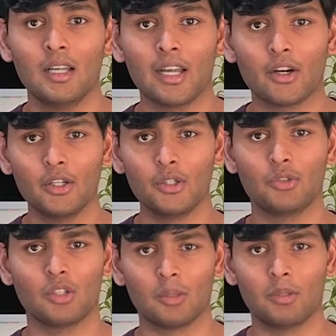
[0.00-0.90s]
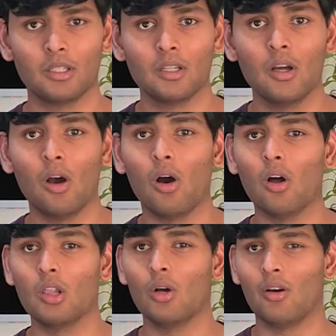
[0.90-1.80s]
According to Zuckerberg,
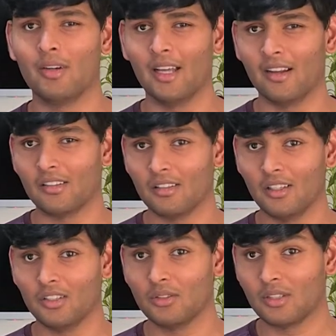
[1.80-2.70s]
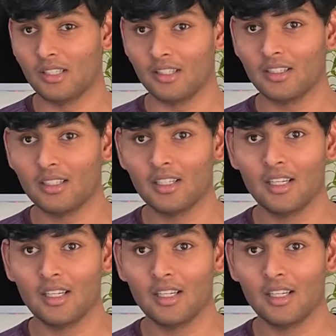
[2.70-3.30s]
although our direction is clear,